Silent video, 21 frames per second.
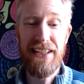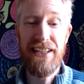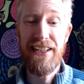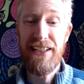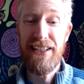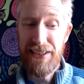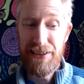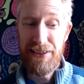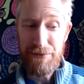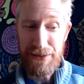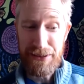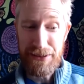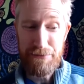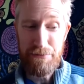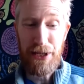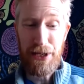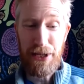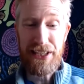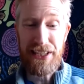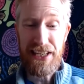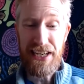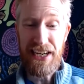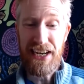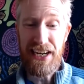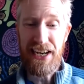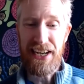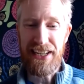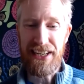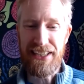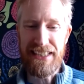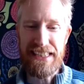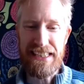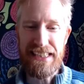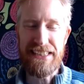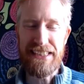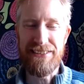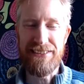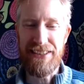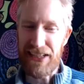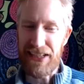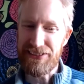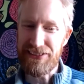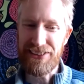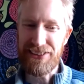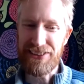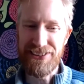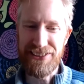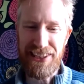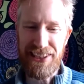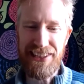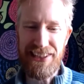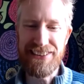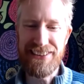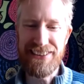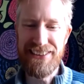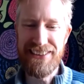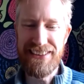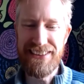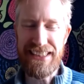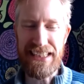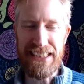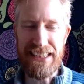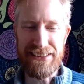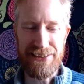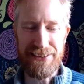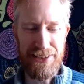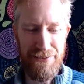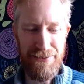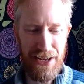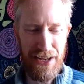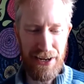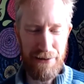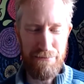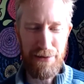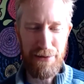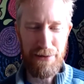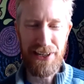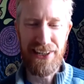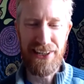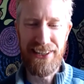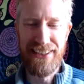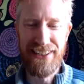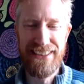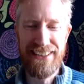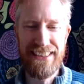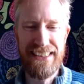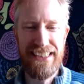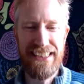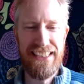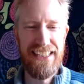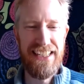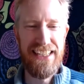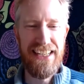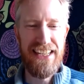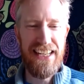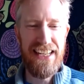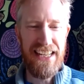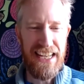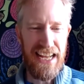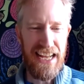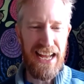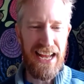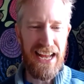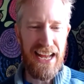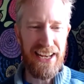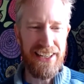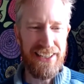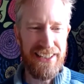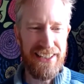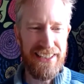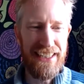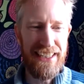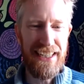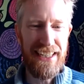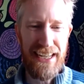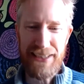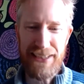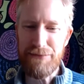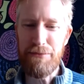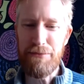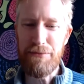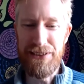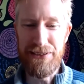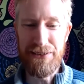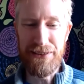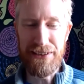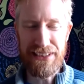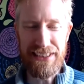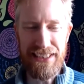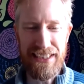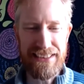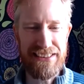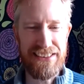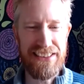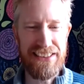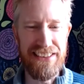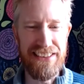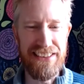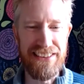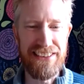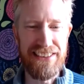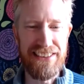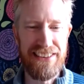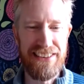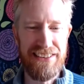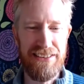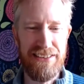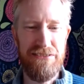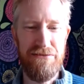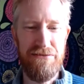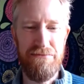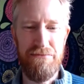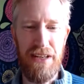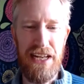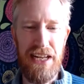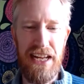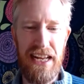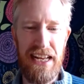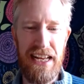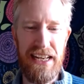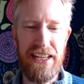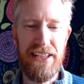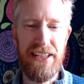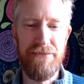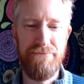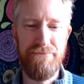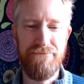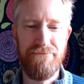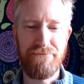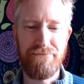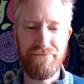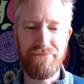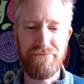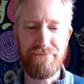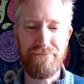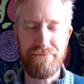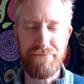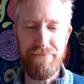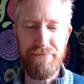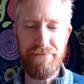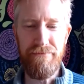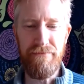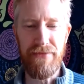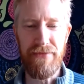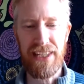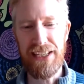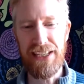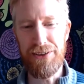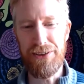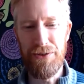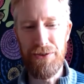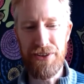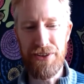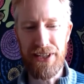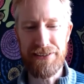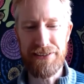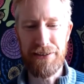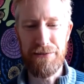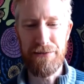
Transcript: with PKI as a consultant, as a developer, and has been doing that since. And in 2001,